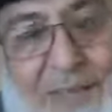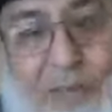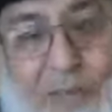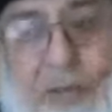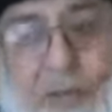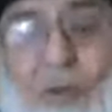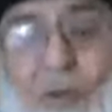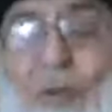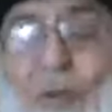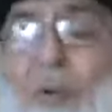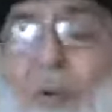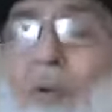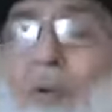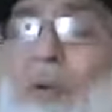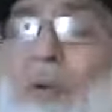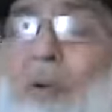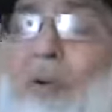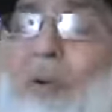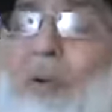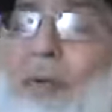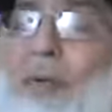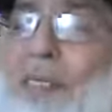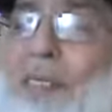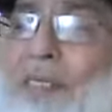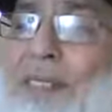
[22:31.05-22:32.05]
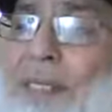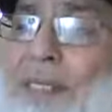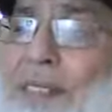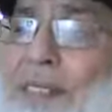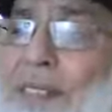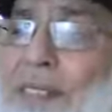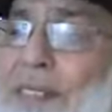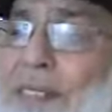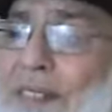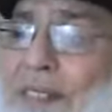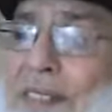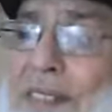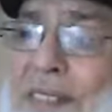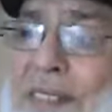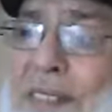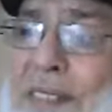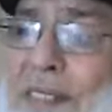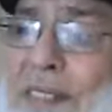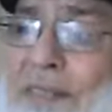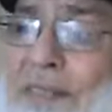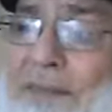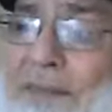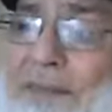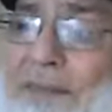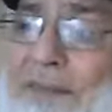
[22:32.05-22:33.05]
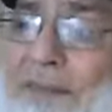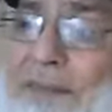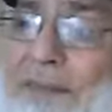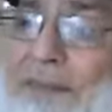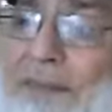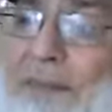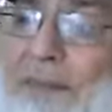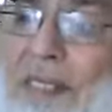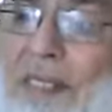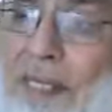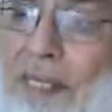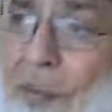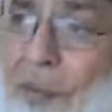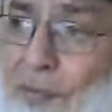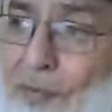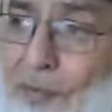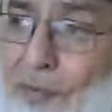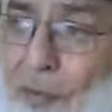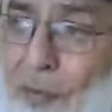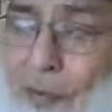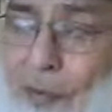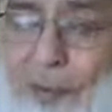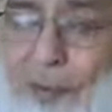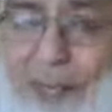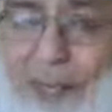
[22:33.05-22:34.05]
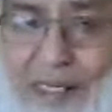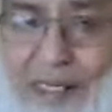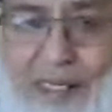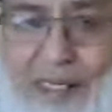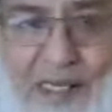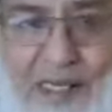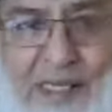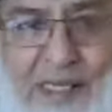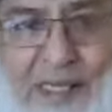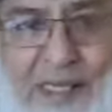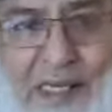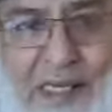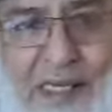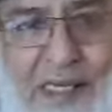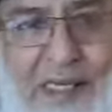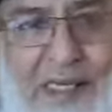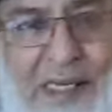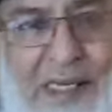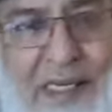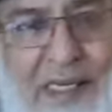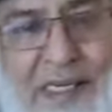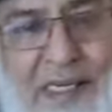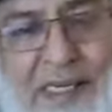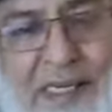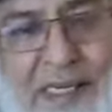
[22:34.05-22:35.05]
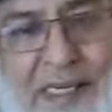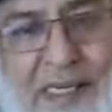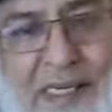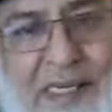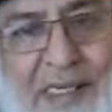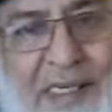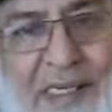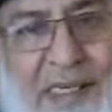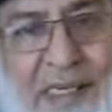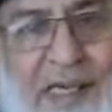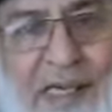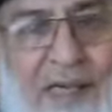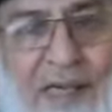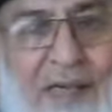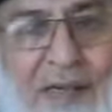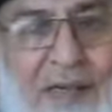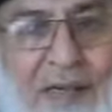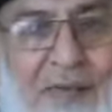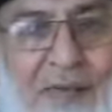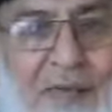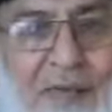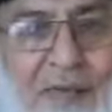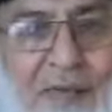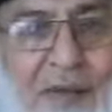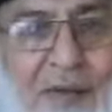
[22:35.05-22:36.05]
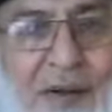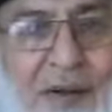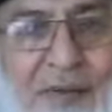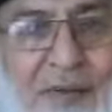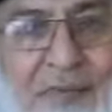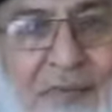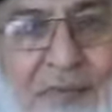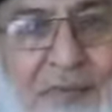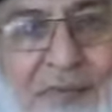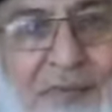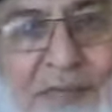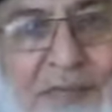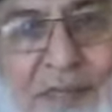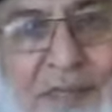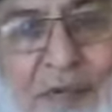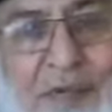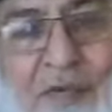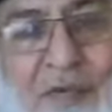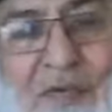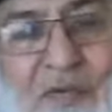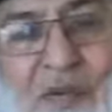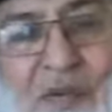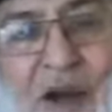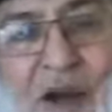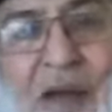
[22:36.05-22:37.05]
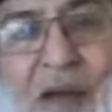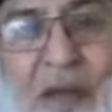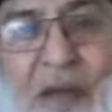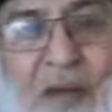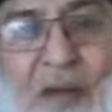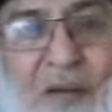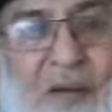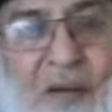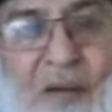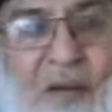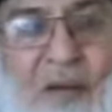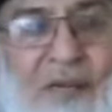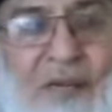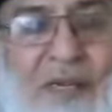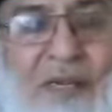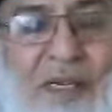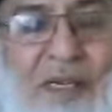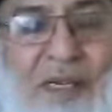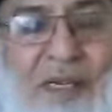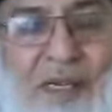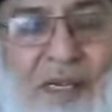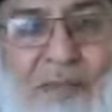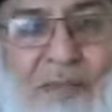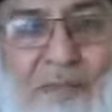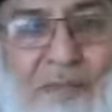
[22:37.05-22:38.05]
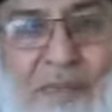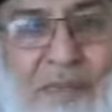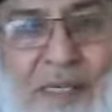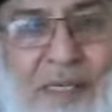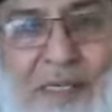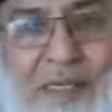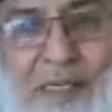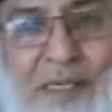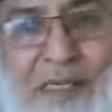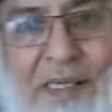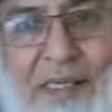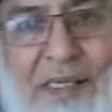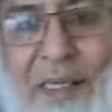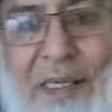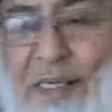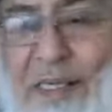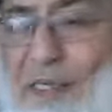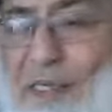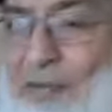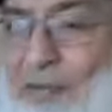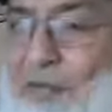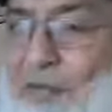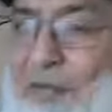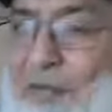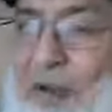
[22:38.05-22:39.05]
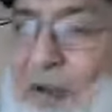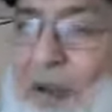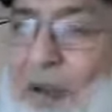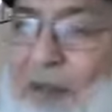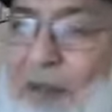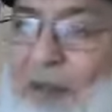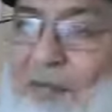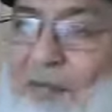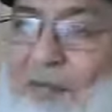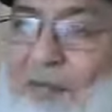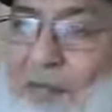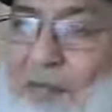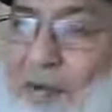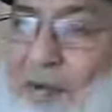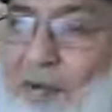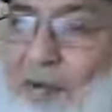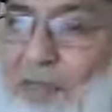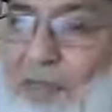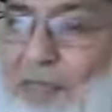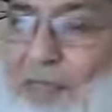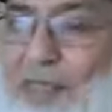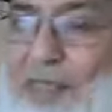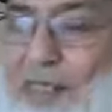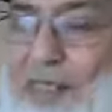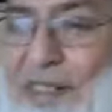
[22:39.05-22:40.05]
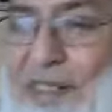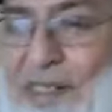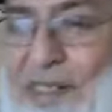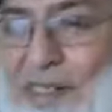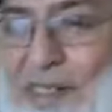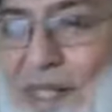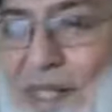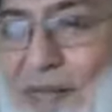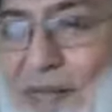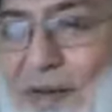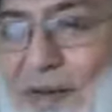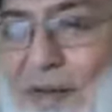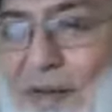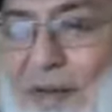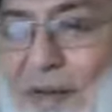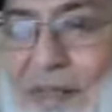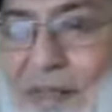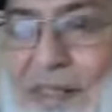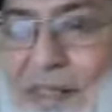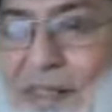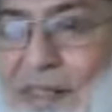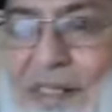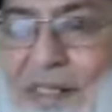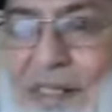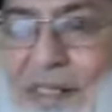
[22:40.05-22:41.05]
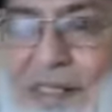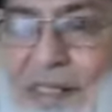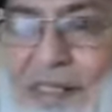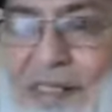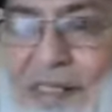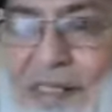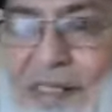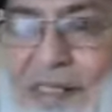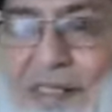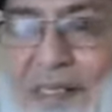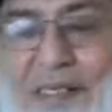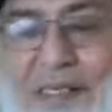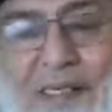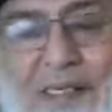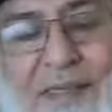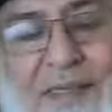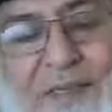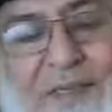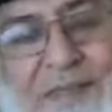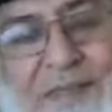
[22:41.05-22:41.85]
So all these information he can get from the file of the company, the file of the OGDCL, which is uh,